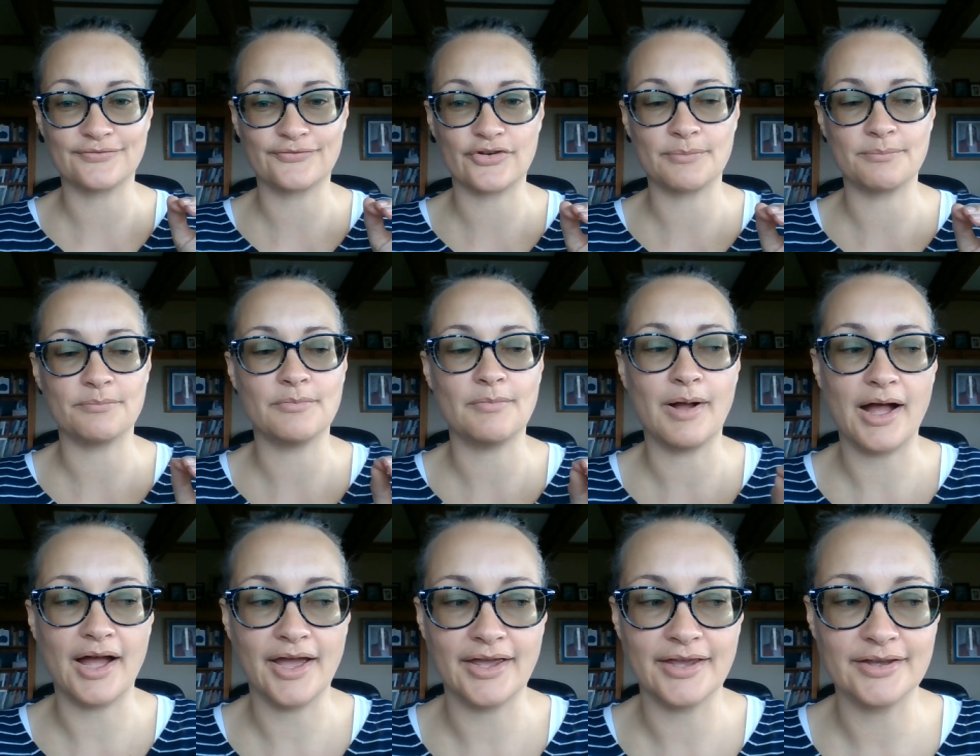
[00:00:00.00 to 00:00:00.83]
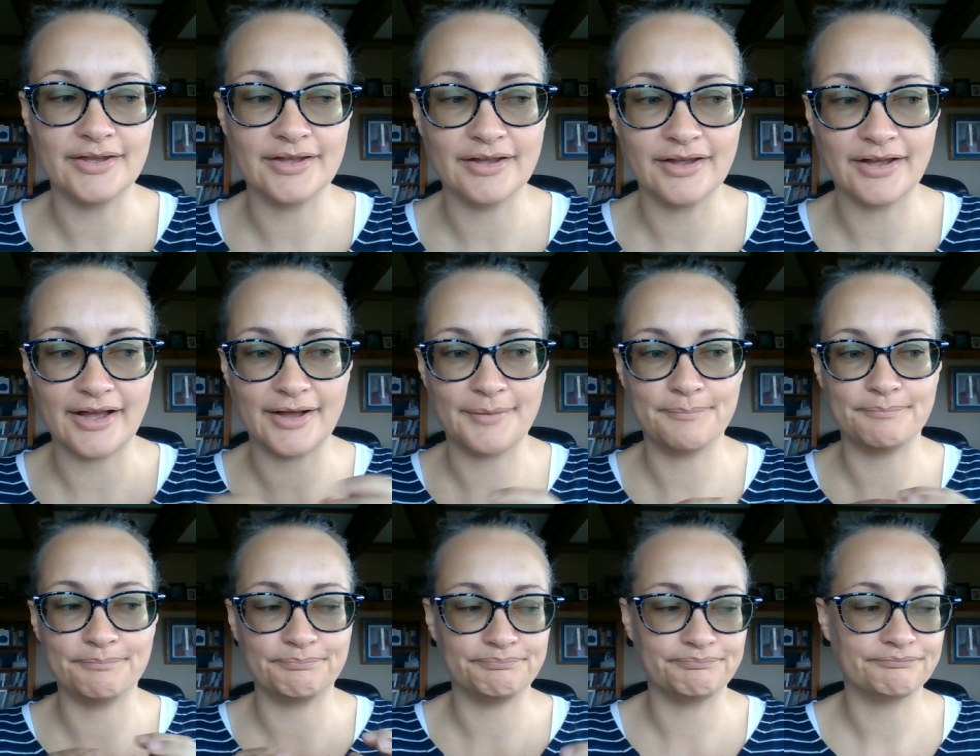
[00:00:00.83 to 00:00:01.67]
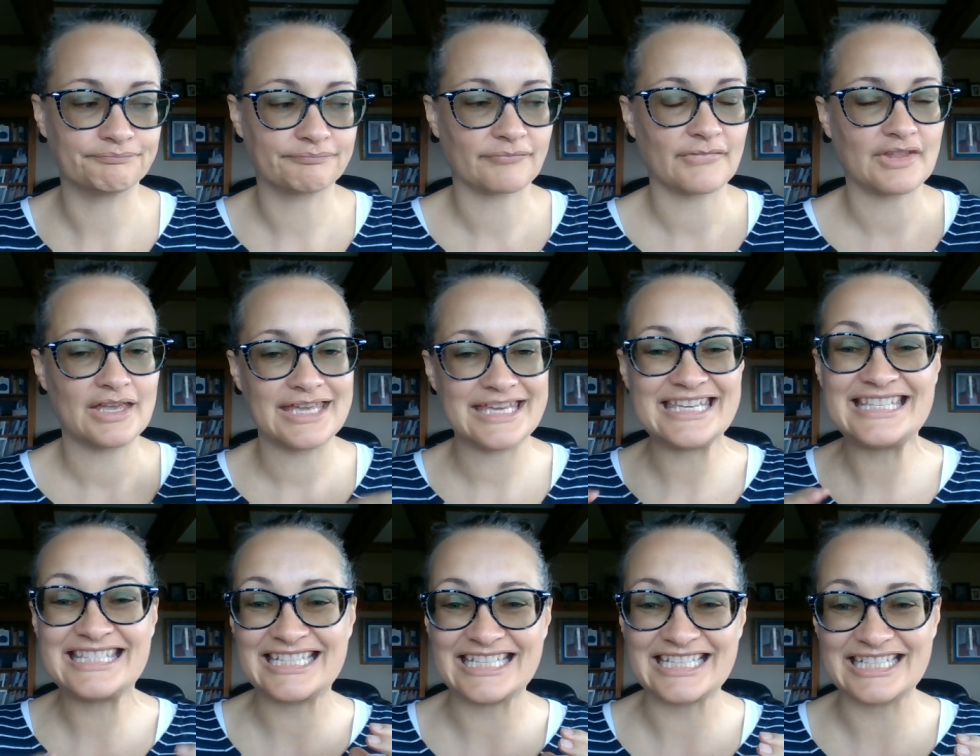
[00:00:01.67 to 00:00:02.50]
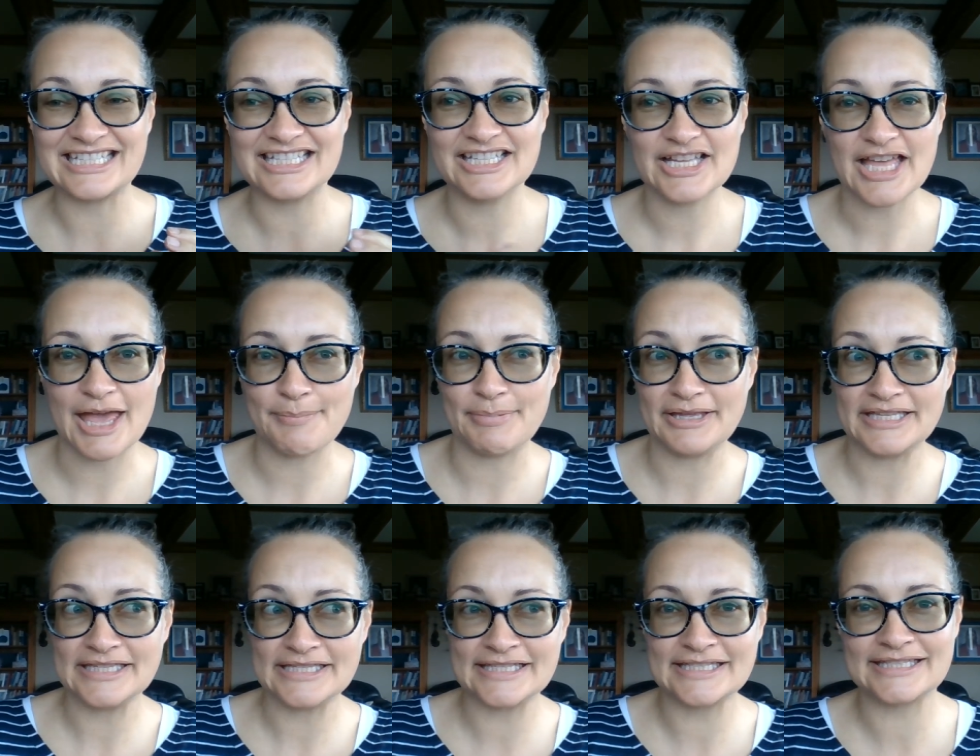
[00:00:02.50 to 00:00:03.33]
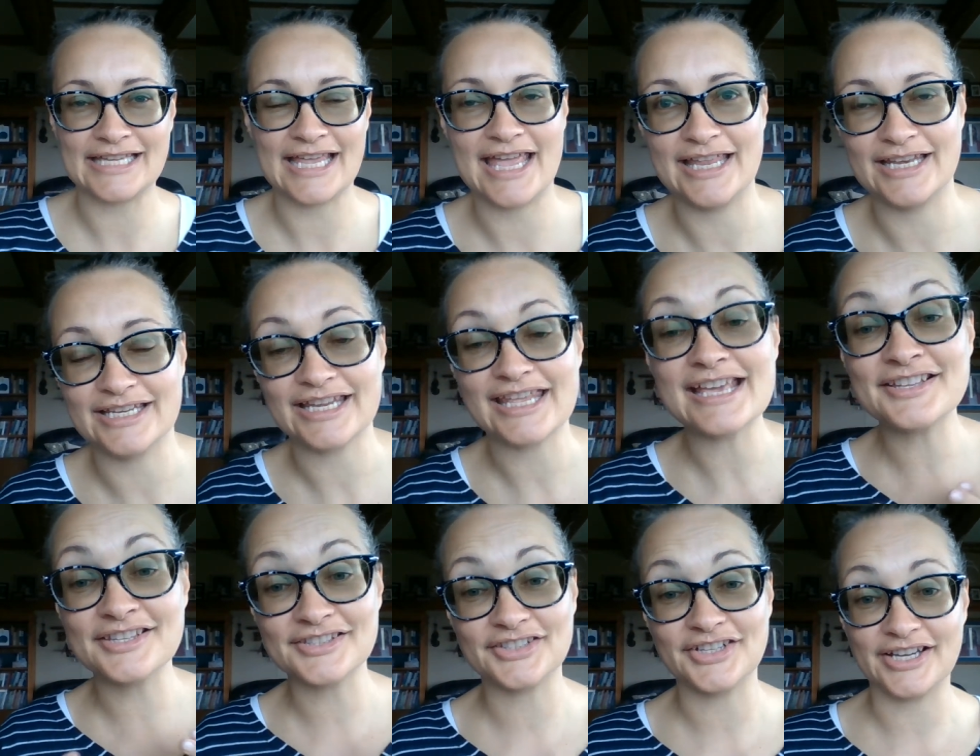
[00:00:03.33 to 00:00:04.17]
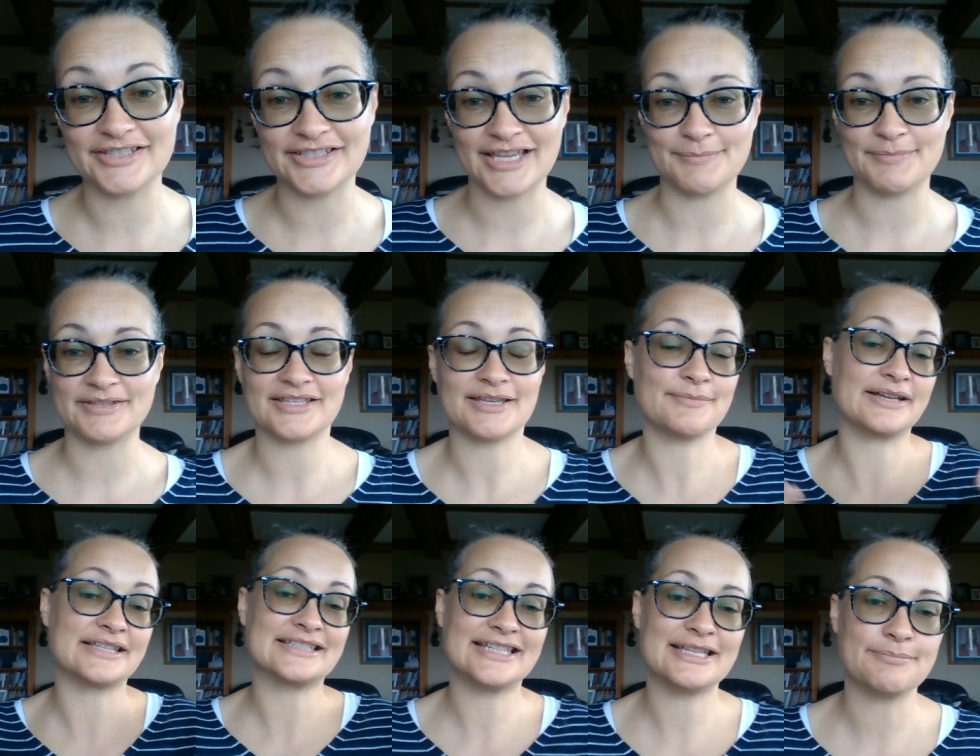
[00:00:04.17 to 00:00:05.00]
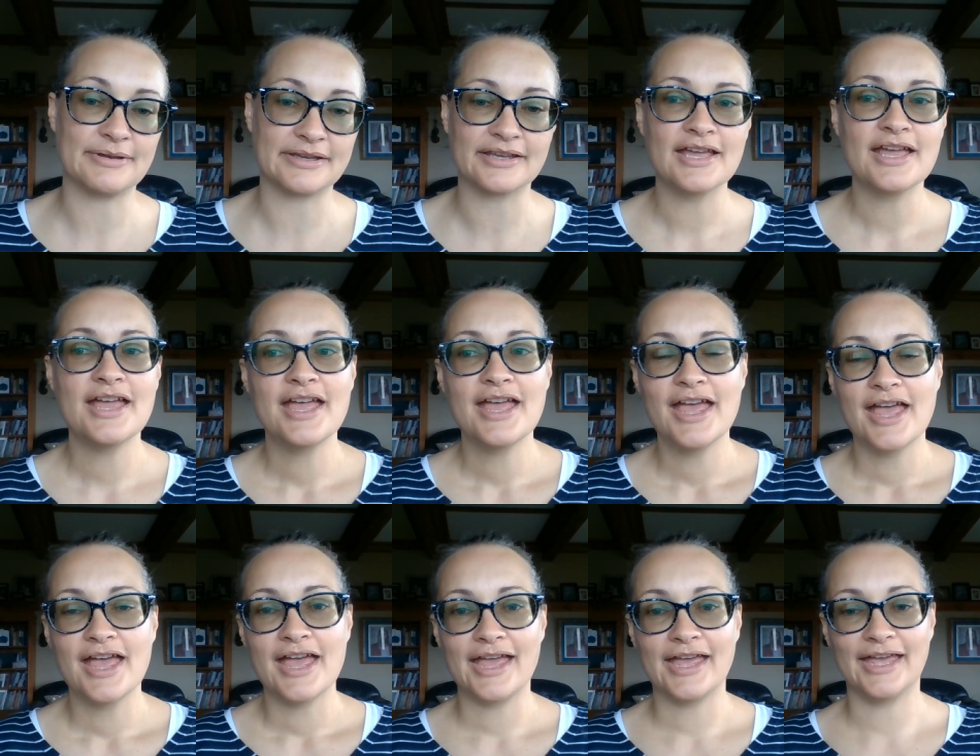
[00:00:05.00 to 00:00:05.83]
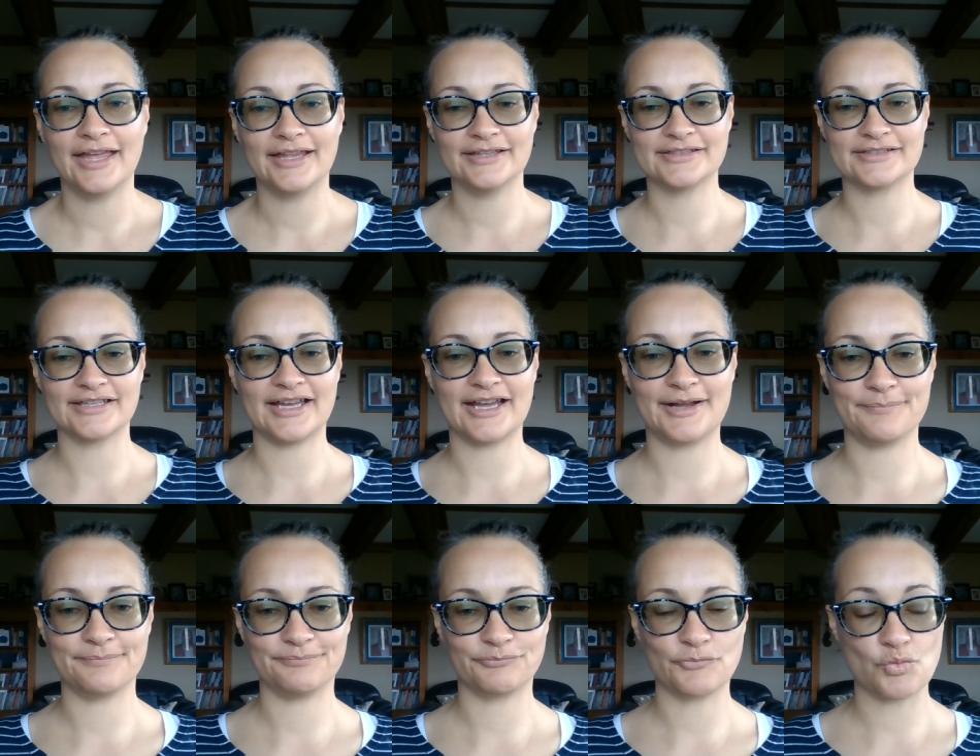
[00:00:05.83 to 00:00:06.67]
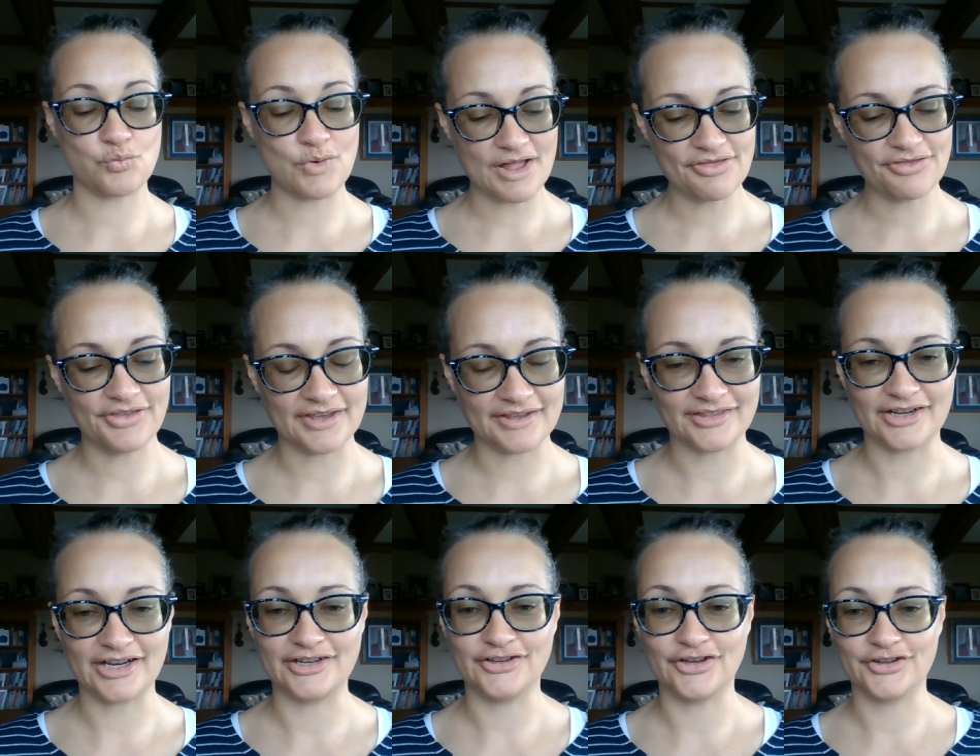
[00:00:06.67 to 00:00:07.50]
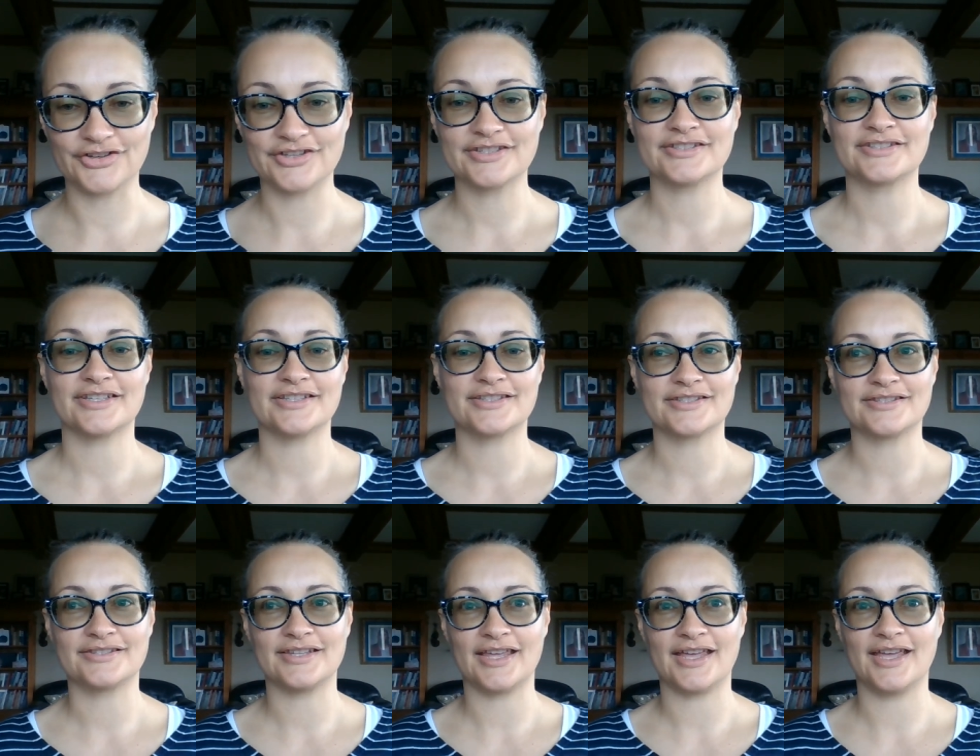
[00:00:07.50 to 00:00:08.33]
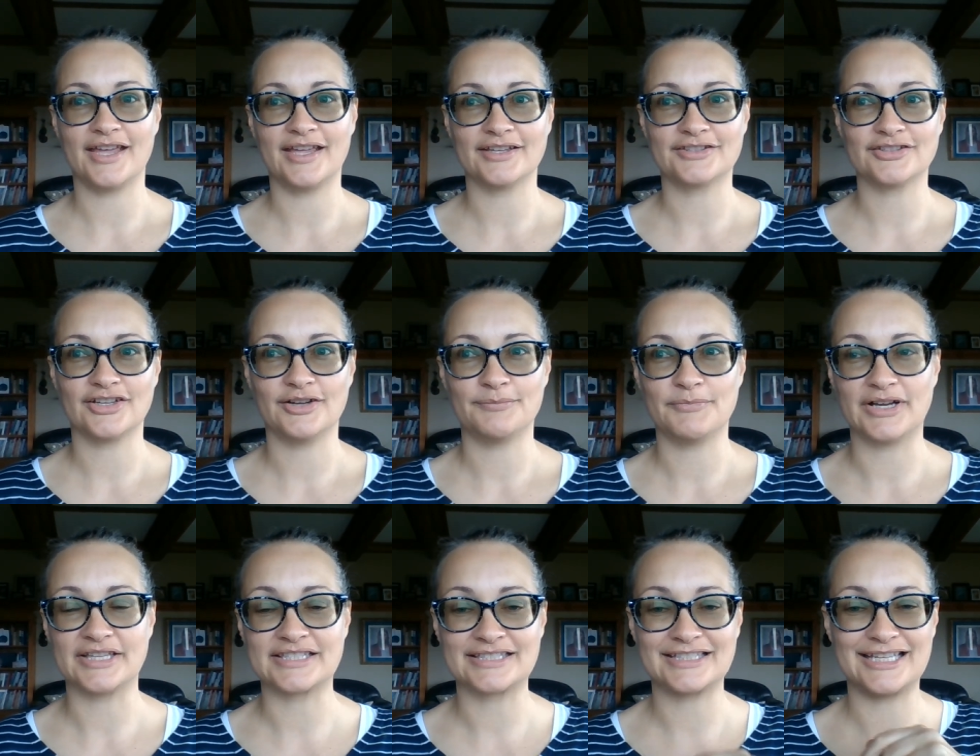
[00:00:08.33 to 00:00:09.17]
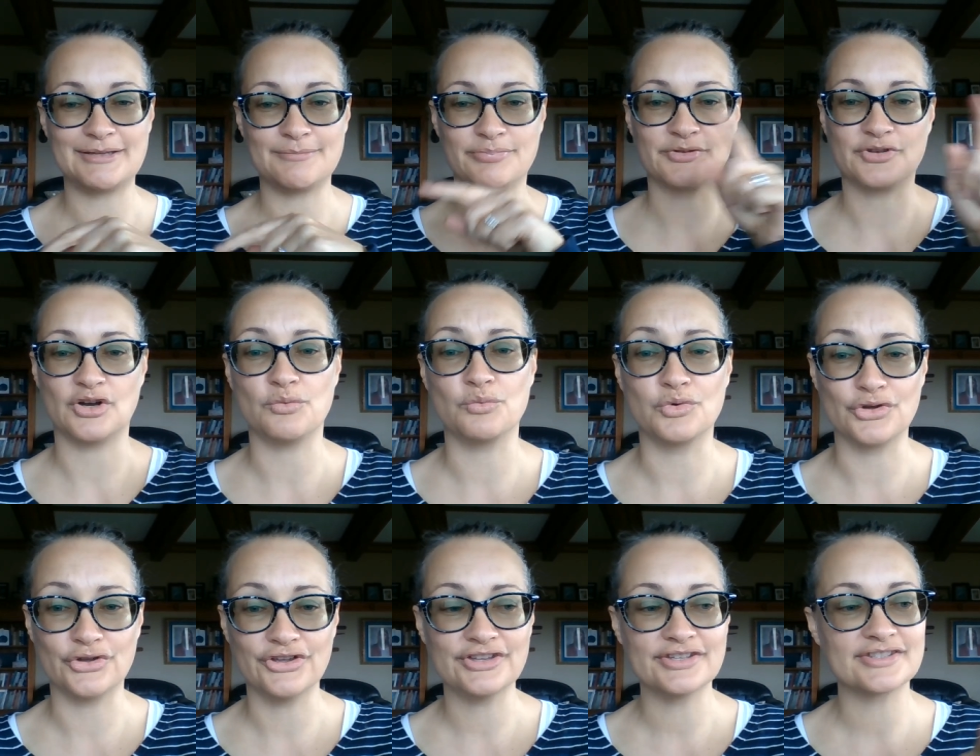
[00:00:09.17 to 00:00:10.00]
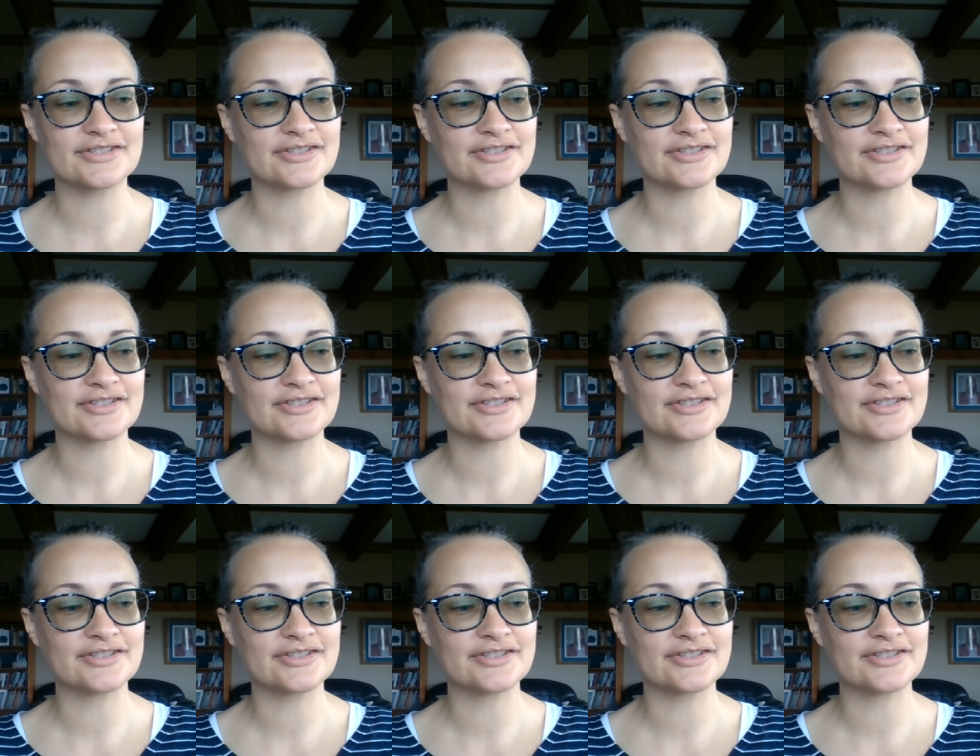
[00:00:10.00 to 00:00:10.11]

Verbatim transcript: from my um, eating habits and exercise habits and my sleeping. And um, one thing that I noticed is that my sleep got worse.